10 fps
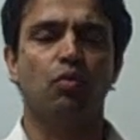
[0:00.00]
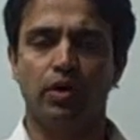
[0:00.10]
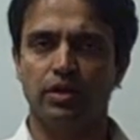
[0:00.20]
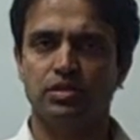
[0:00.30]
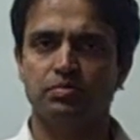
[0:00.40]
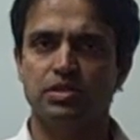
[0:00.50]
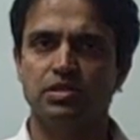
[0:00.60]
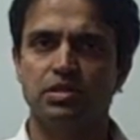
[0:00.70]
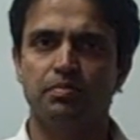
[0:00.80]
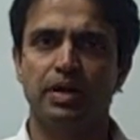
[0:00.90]
what is
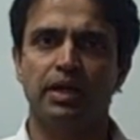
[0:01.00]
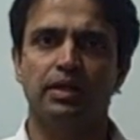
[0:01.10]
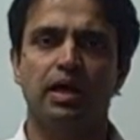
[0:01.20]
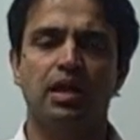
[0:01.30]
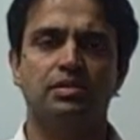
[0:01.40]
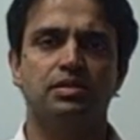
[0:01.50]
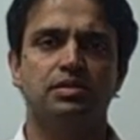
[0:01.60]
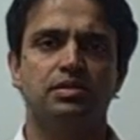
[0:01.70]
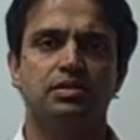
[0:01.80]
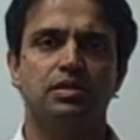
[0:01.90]
business impact
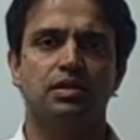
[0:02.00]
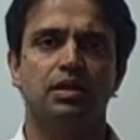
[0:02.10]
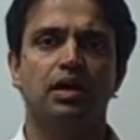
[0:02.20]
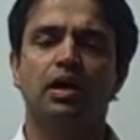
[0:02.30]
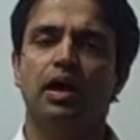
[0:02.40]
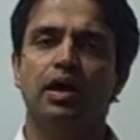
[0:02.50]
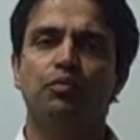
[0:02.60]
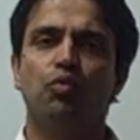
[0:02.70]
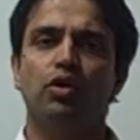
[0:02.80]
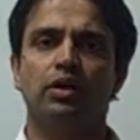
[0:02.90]
analysis
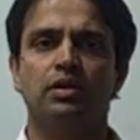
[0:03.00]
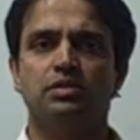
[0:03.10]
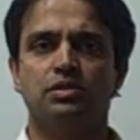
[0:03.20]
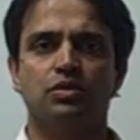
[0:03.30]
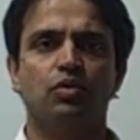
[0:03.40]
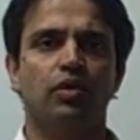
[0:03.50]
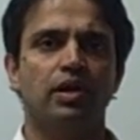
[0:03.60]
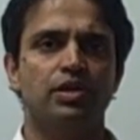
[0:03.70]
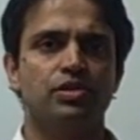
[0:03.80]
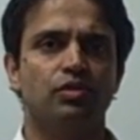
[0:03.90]
and what is its
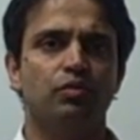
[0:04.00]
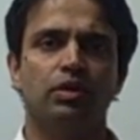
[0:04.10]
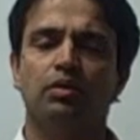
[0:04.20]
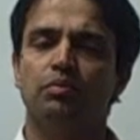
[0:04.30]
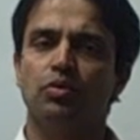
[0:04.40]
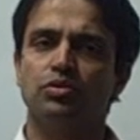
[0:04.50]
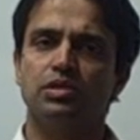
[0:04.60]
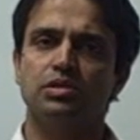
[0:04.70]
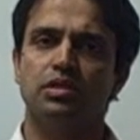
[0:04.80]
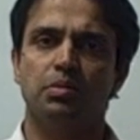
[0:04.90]
correlation with
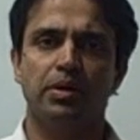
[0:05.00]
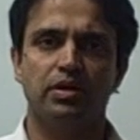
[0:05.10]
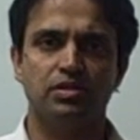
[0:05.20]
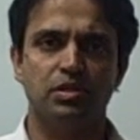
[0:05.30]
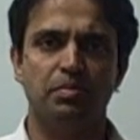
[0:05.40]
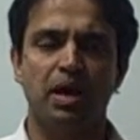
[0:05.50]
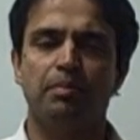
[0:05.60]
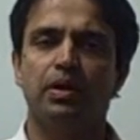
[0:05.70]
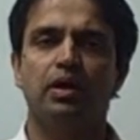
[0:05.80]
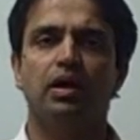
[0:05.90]
process dependency
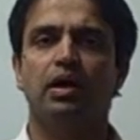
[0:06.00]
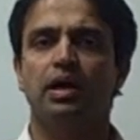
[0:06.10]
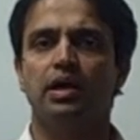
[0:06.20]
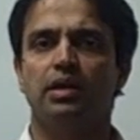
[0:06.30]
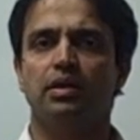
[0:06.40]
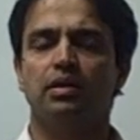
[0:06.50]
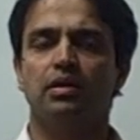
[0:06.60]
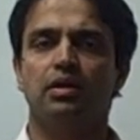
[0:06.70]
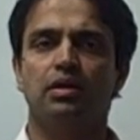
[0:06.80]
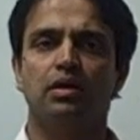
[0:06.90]
mapping and
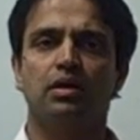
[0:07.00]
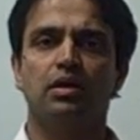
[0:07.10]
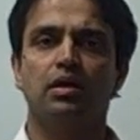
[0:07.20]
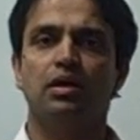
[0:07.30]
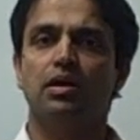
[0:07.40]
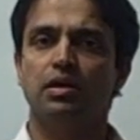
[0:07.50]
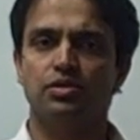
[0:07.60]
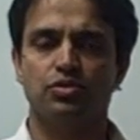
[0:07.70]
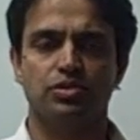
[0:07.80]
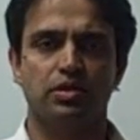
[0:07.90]

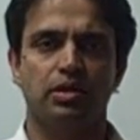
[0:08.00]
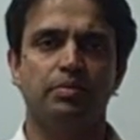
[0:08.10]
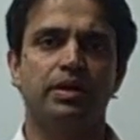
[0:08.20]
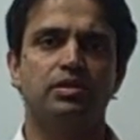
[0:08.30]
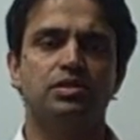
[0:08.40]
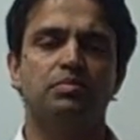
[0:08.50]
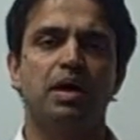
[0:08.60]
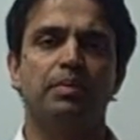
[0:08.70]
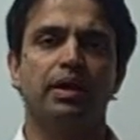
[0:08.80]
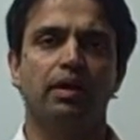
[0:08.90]
resource dependency
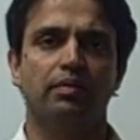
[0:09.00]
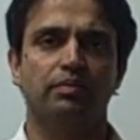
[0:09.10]
mapping.